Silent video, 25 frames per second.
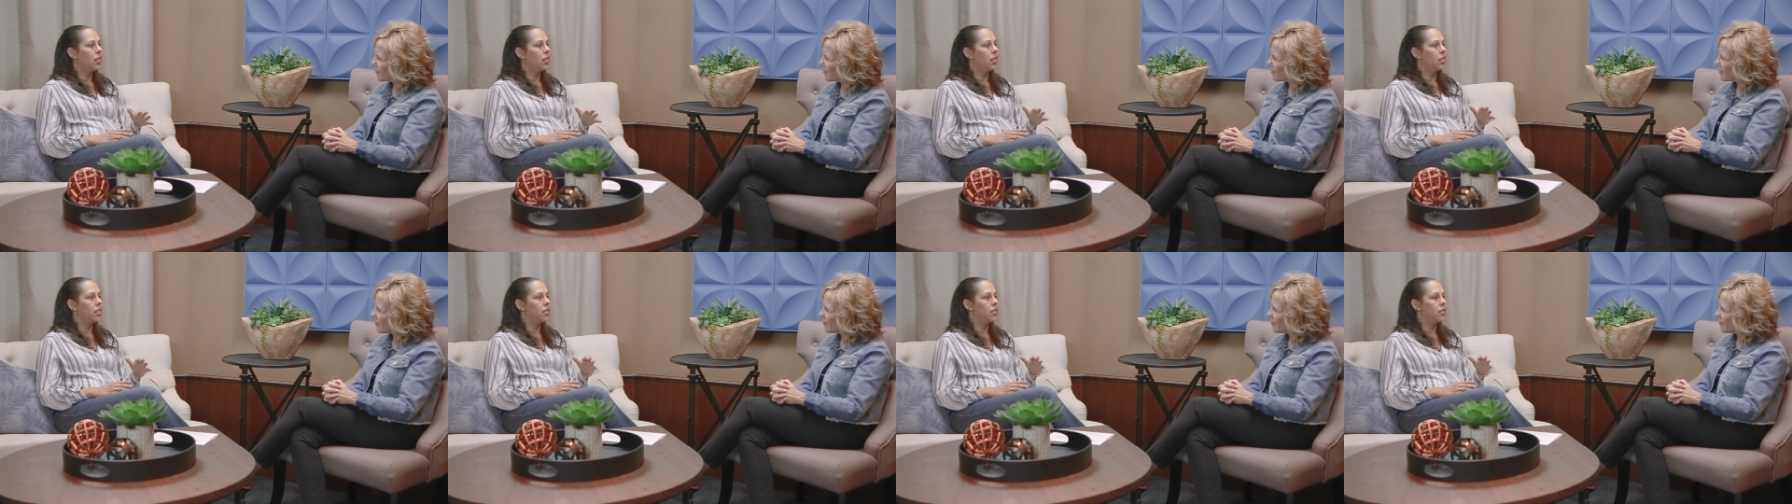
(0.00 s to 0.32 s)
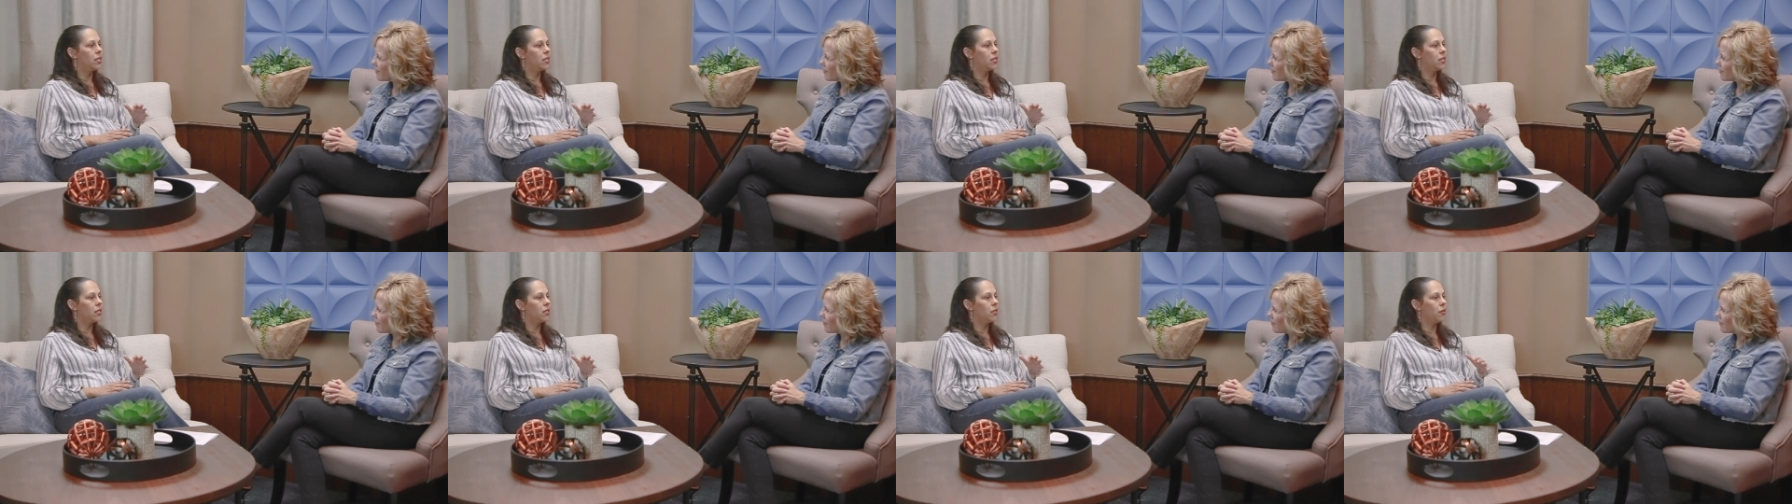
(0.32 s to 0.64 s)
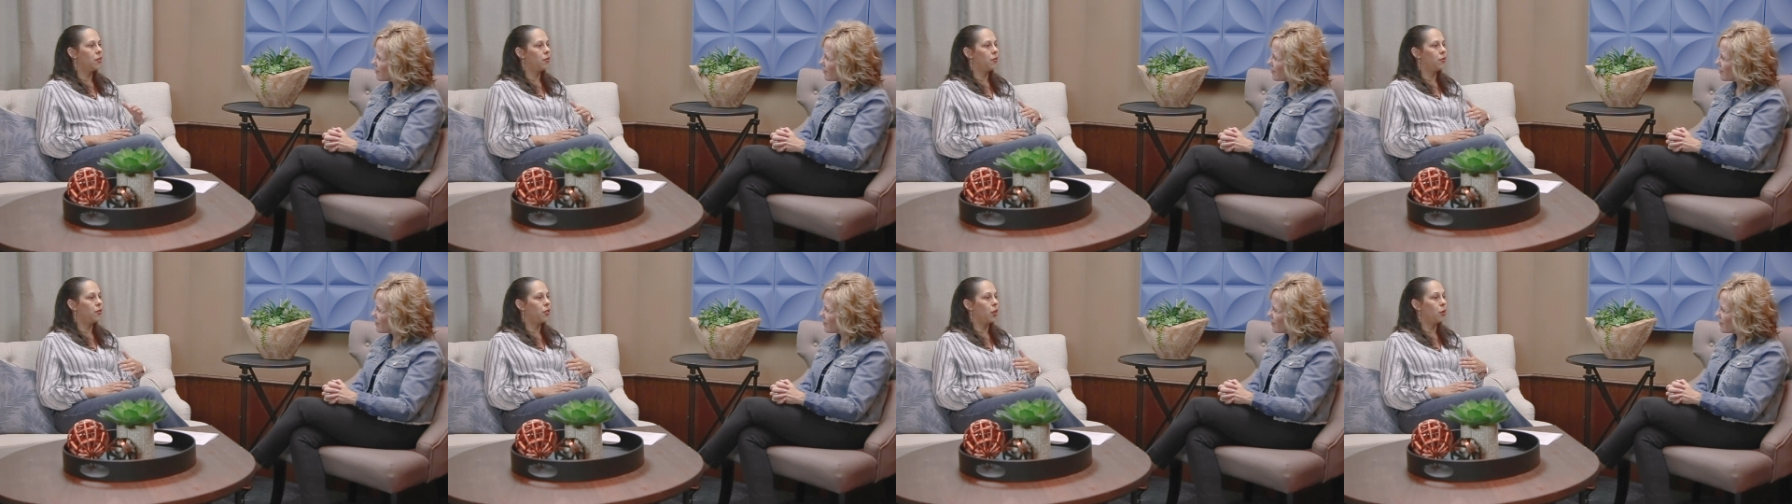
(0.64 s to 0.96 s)
is
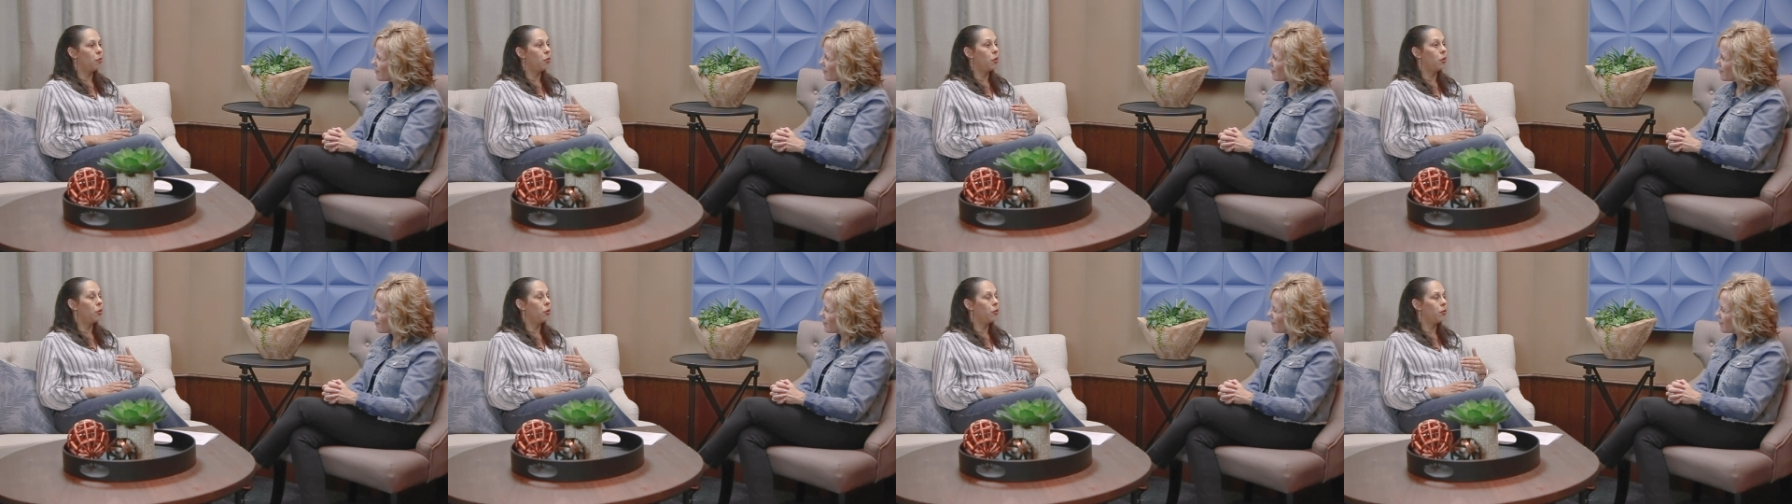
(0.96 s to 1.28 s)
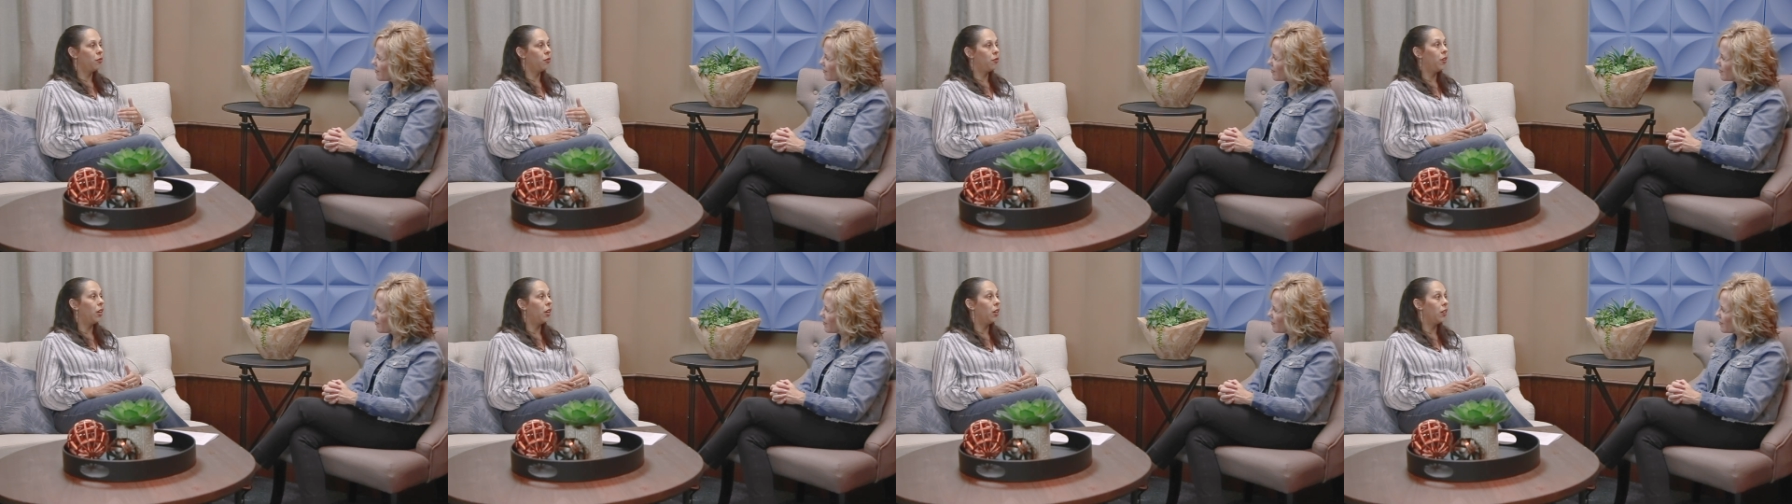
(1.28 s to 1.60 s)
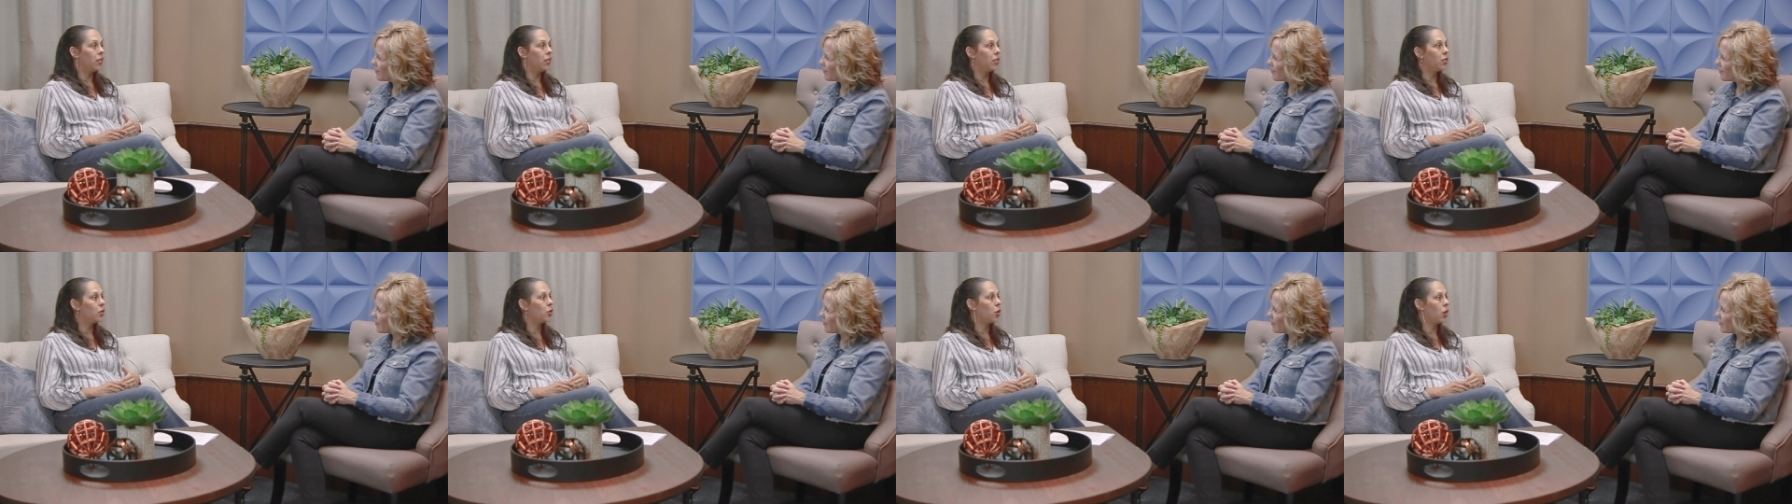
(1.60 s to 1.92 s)
from a
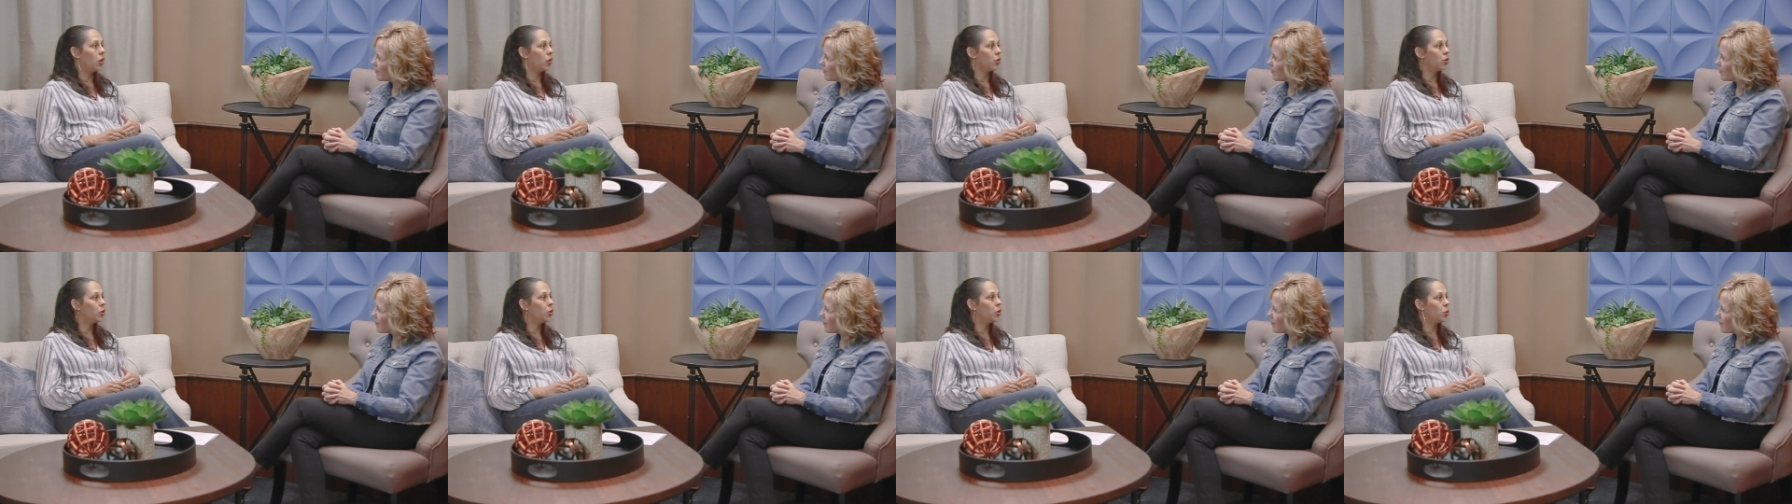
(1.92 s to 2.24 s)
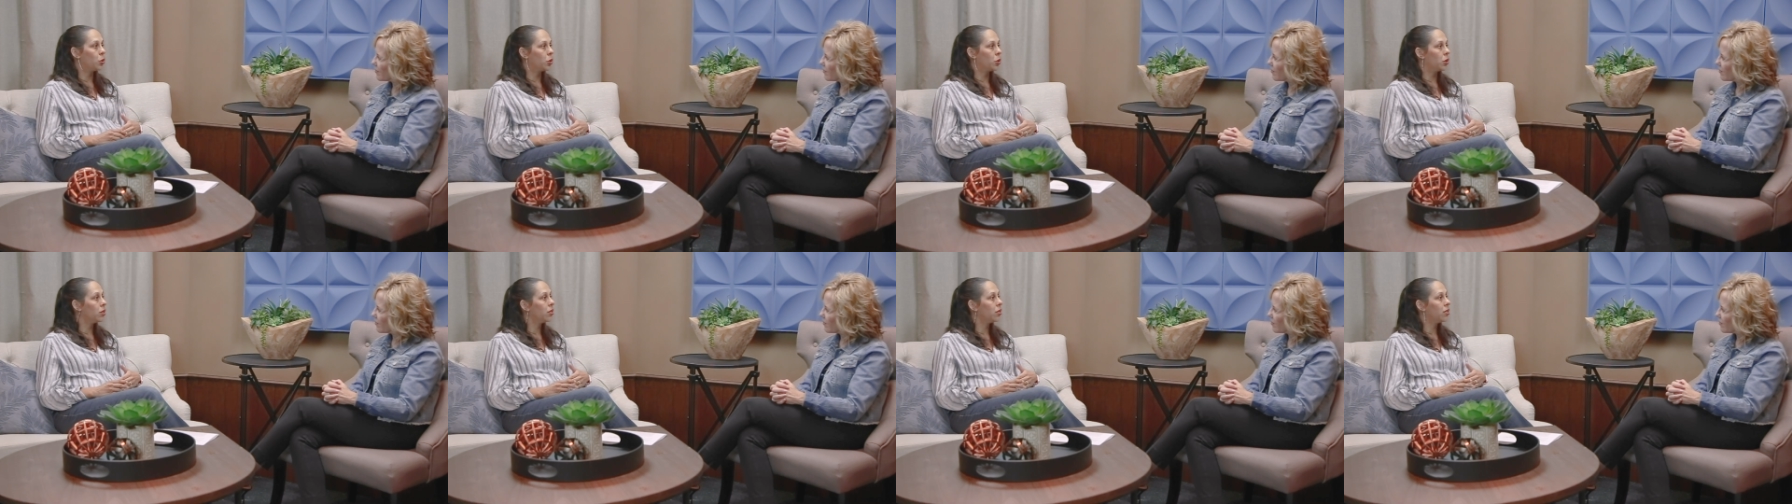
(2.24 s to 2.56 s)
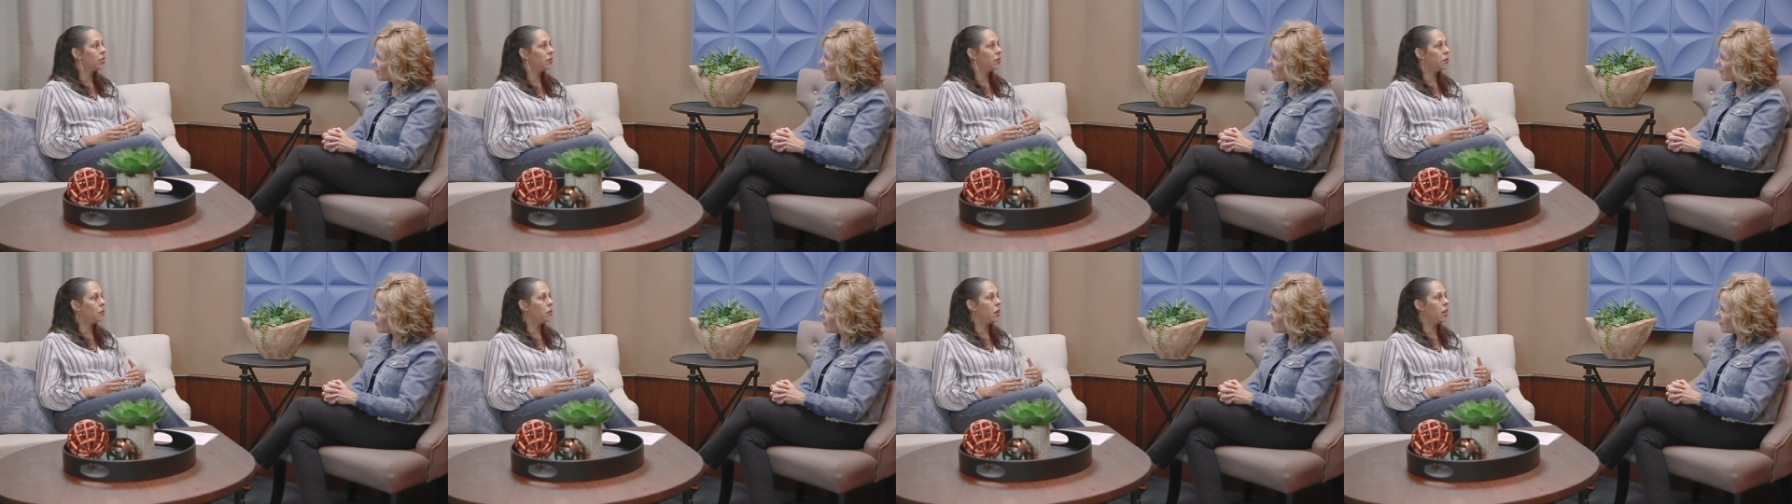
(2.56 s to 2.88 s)
very strong source.